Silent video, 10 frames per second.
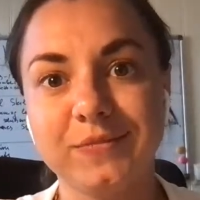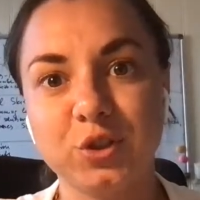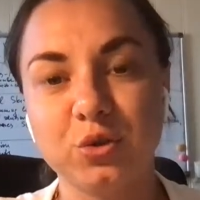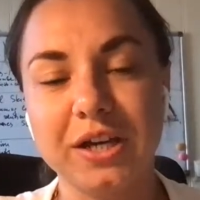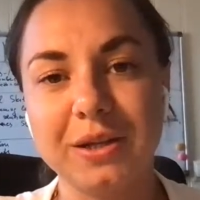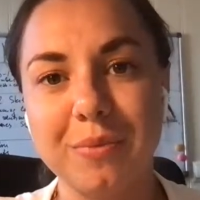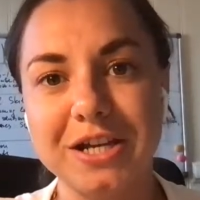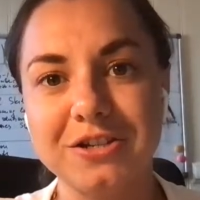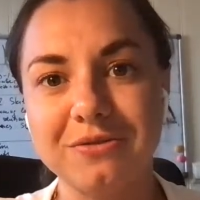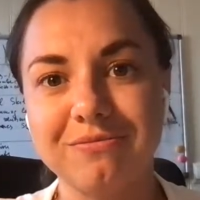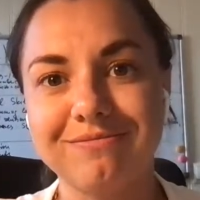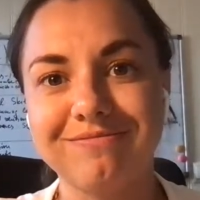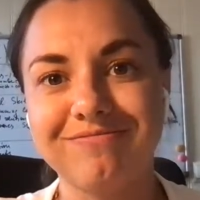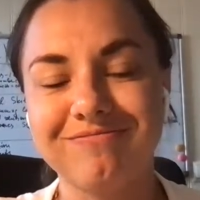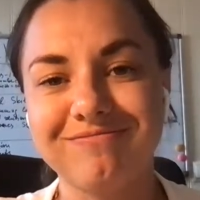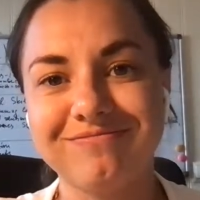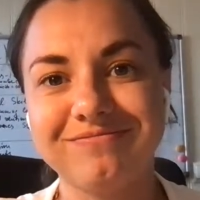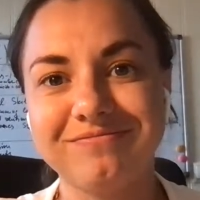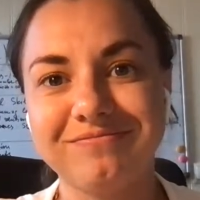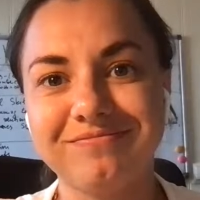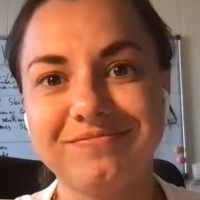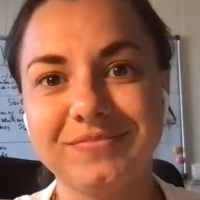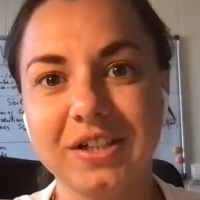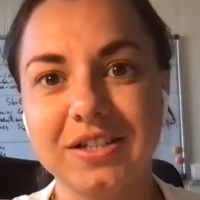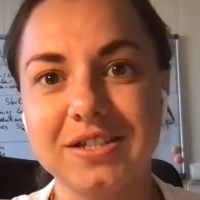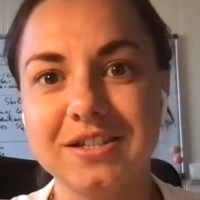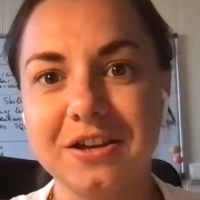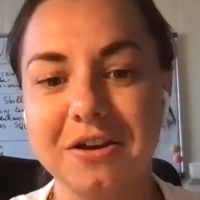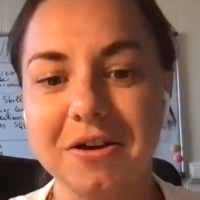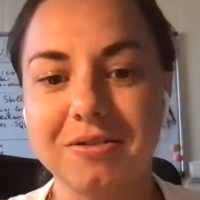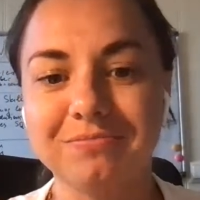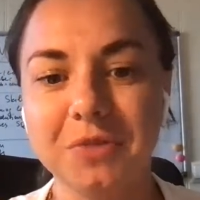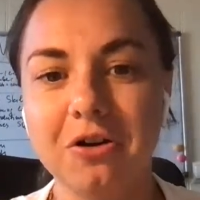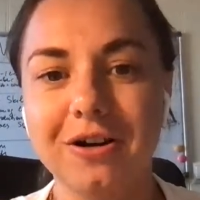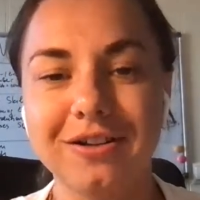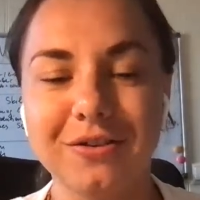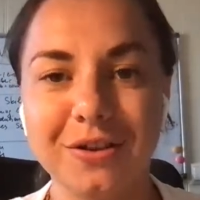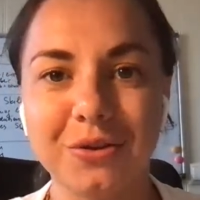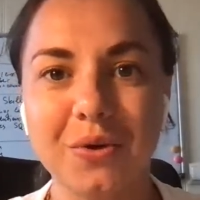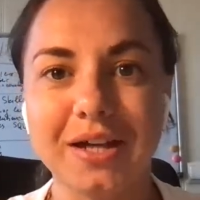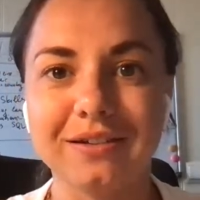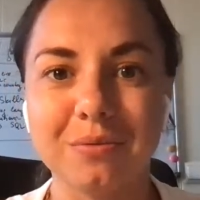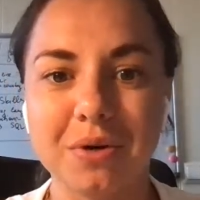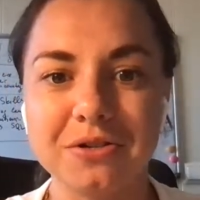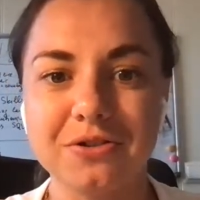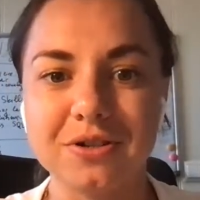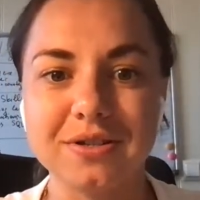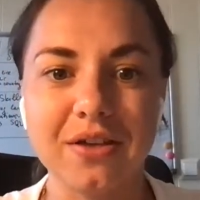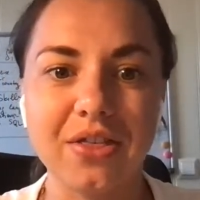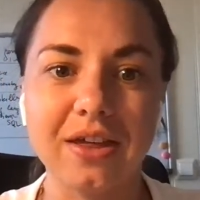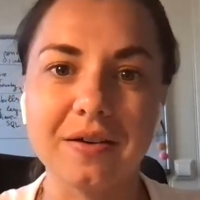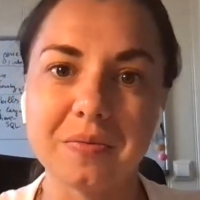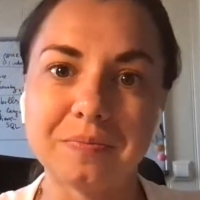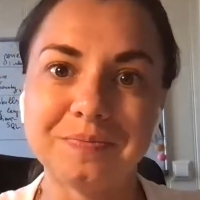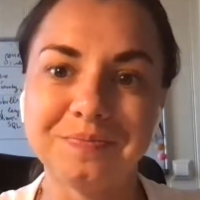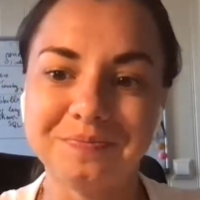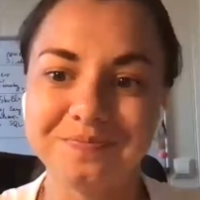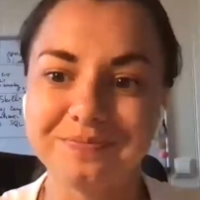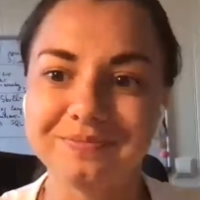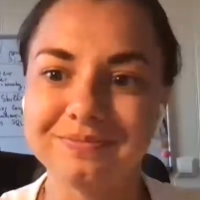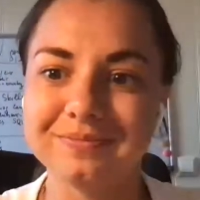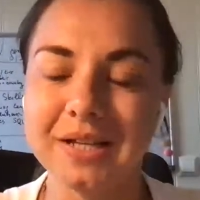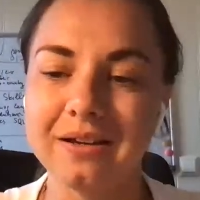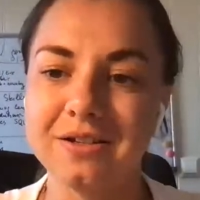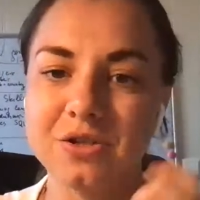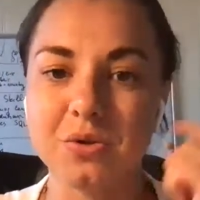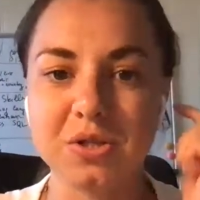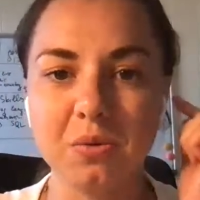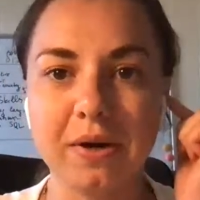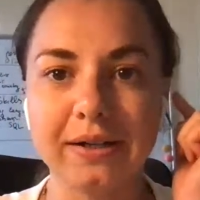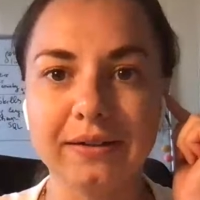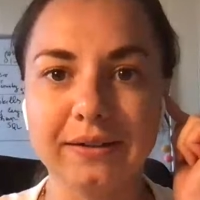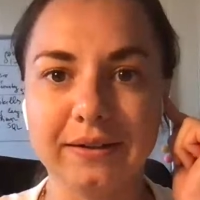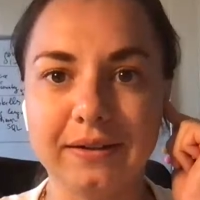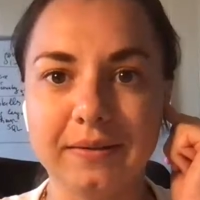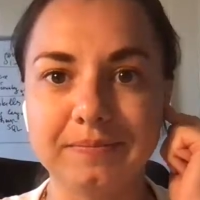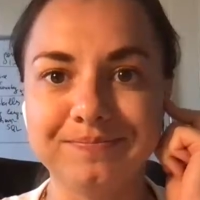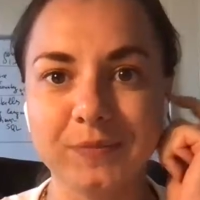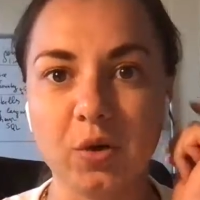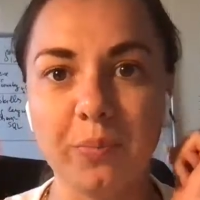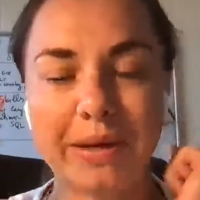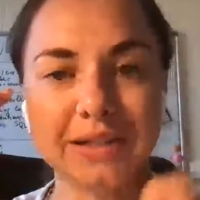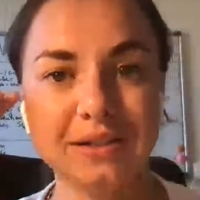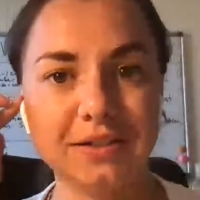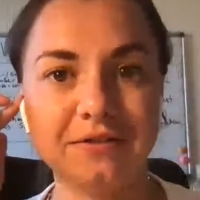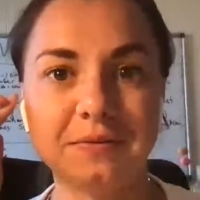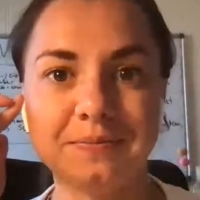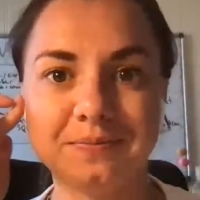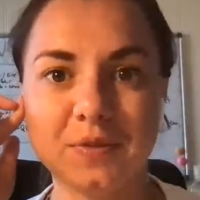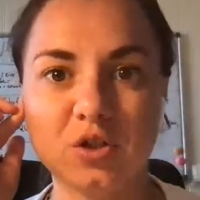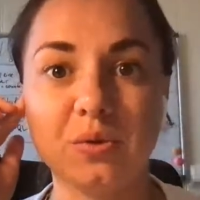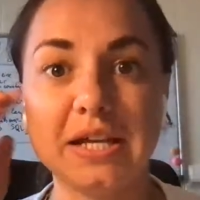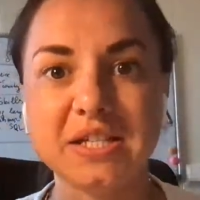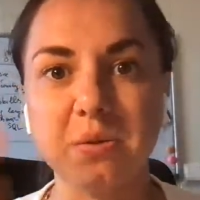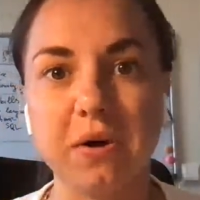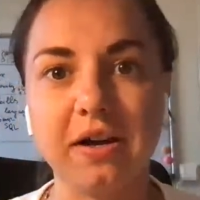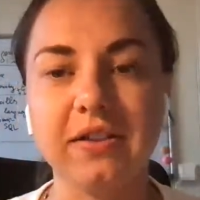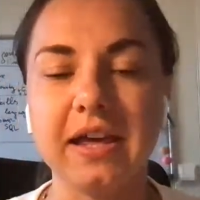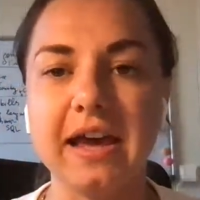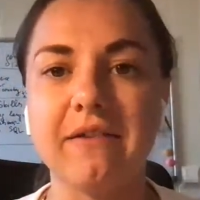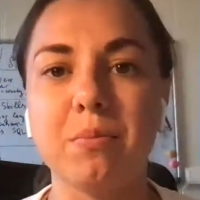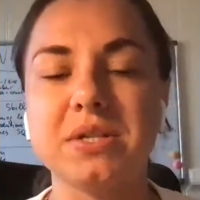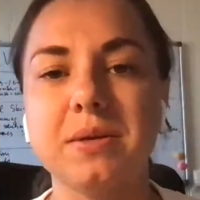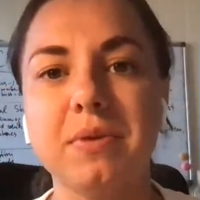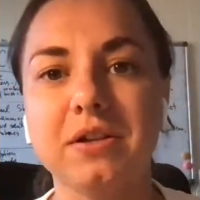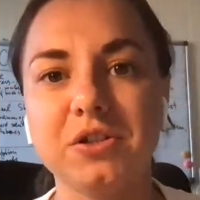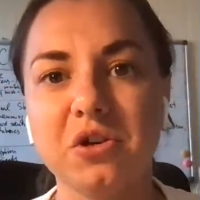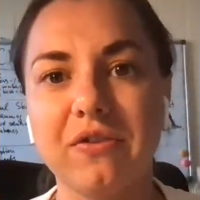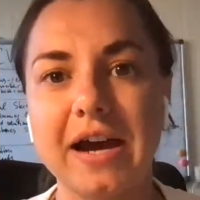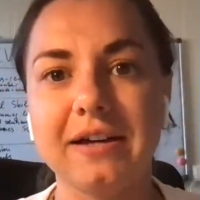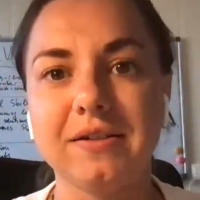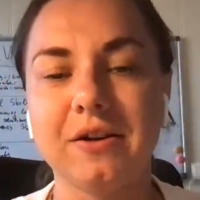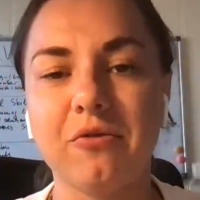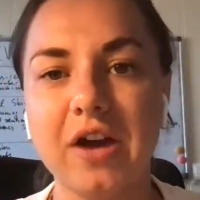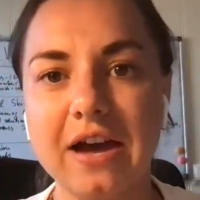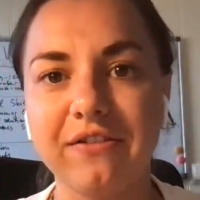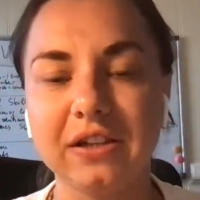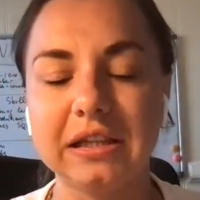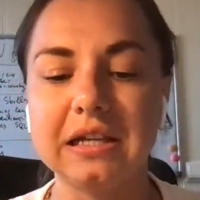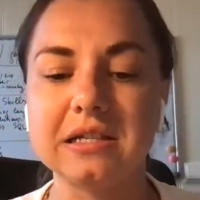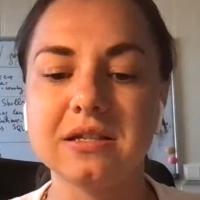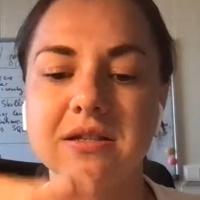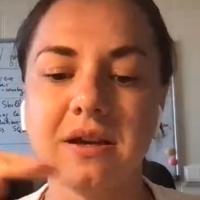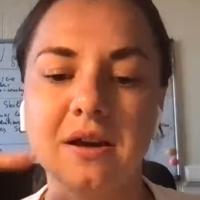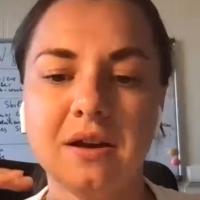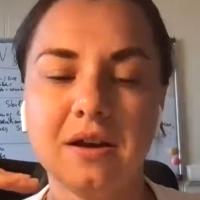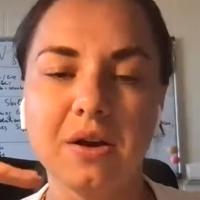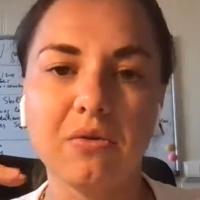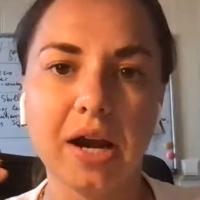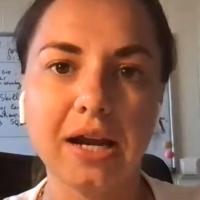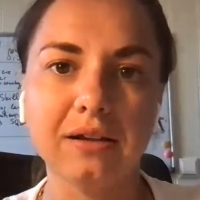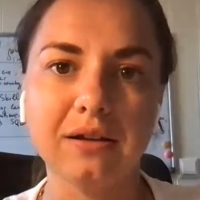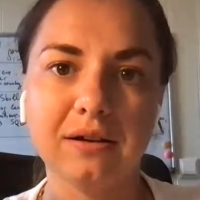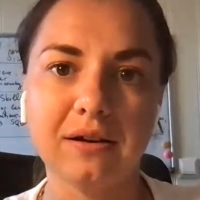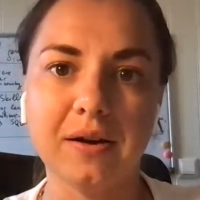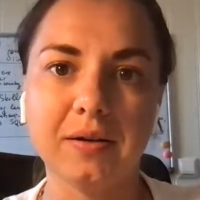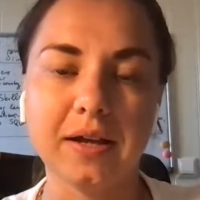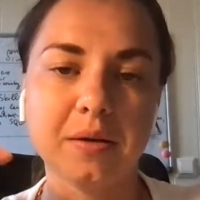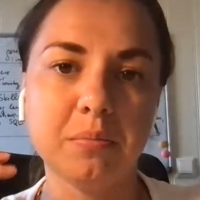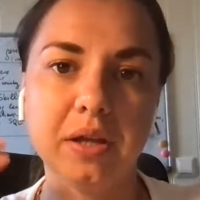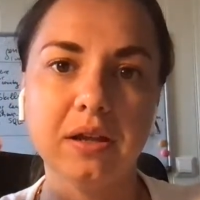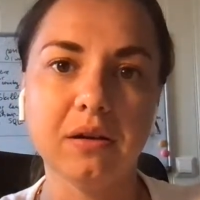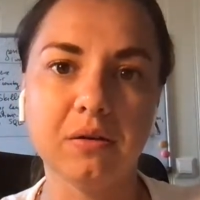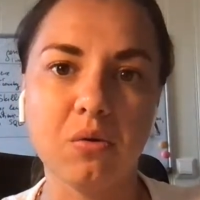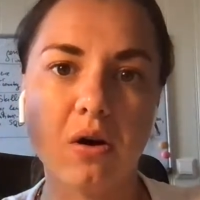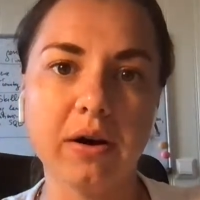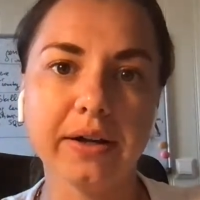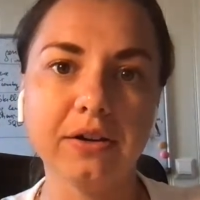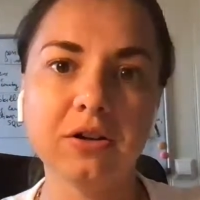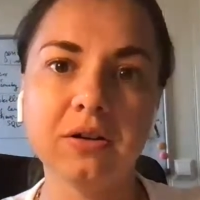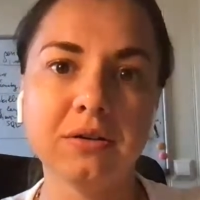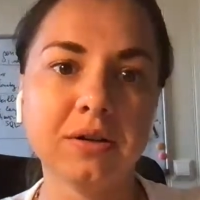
So you can imagine. It's harder than to get in masters, I think. So it's quite competitive. So that's why they have a possibility of having this grade like B or higher,